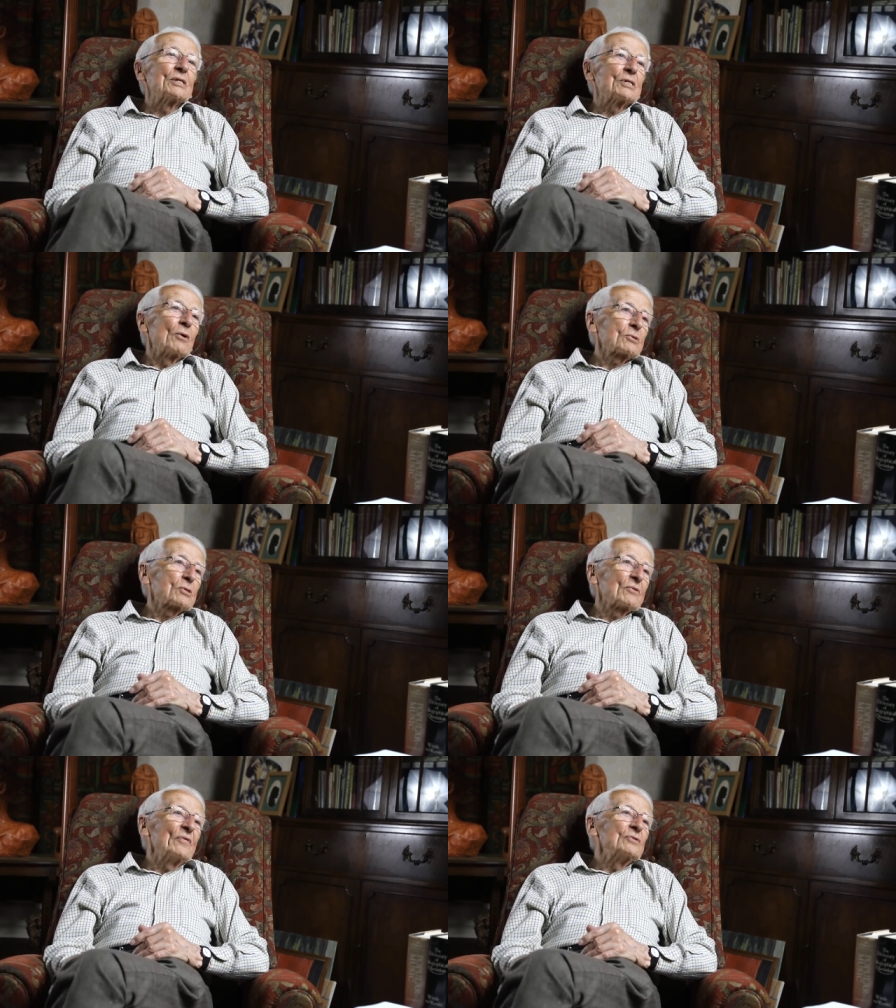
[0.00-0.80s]
There's a
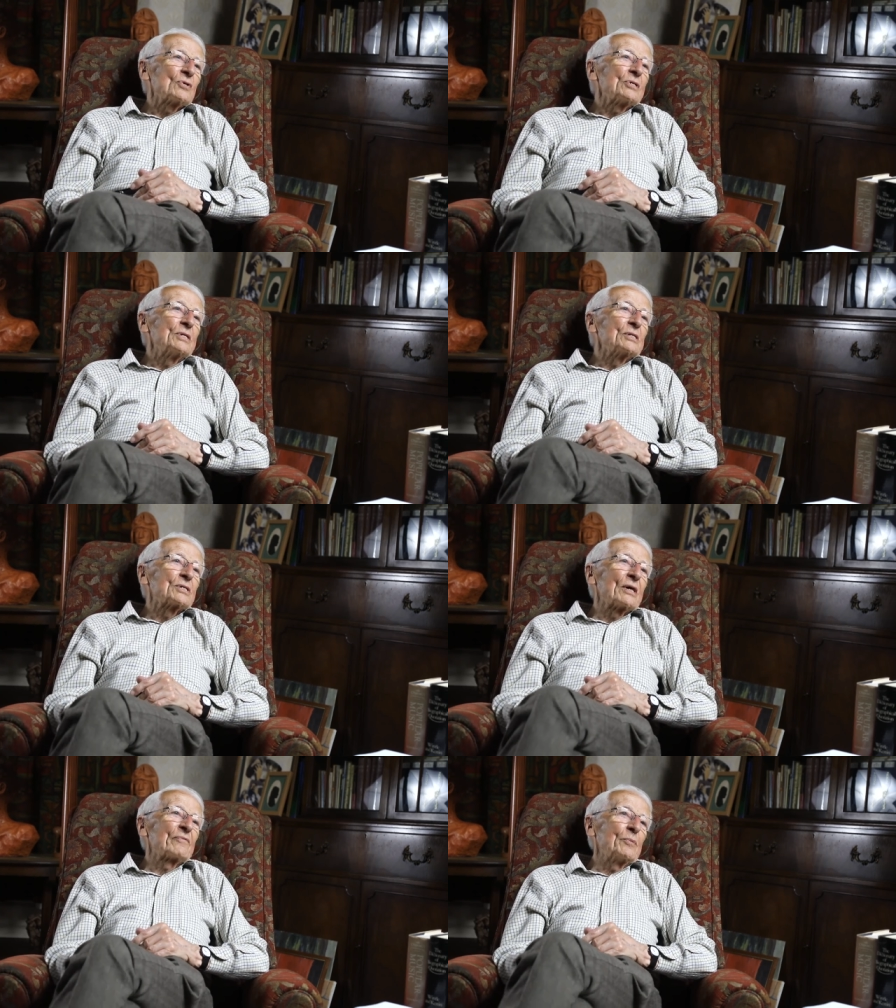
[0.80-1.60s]
lot of interesting
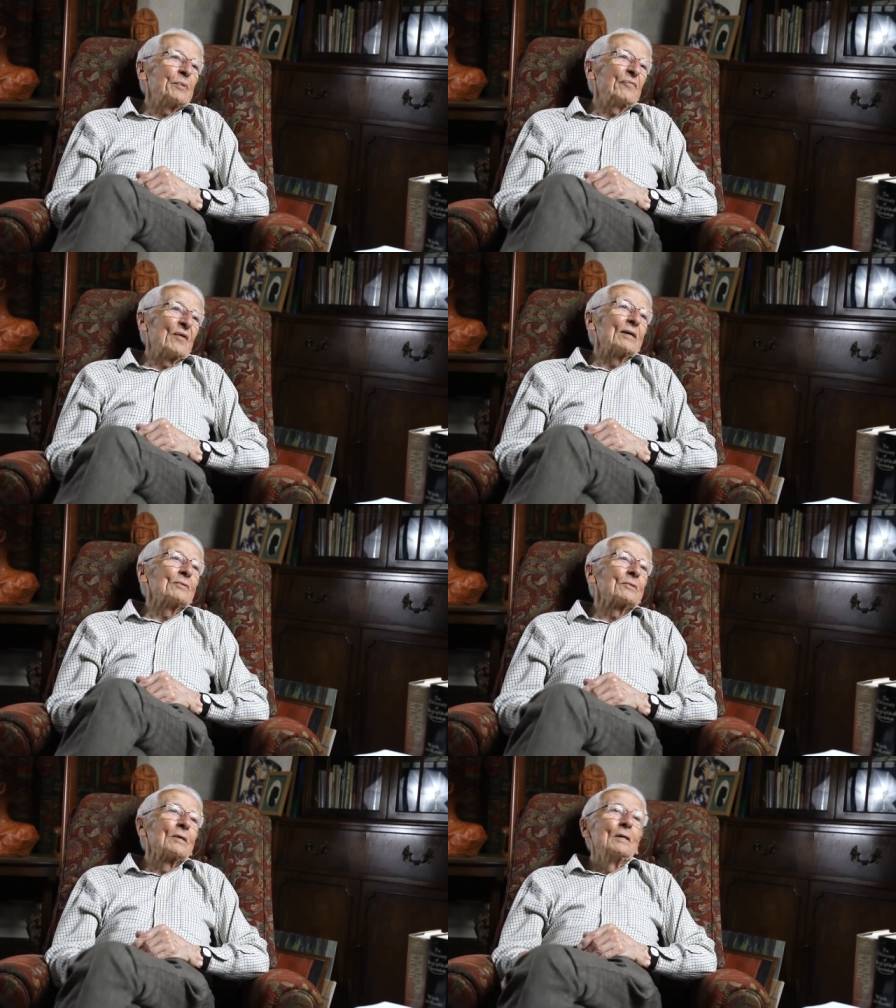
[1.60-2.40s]
stuff to be found.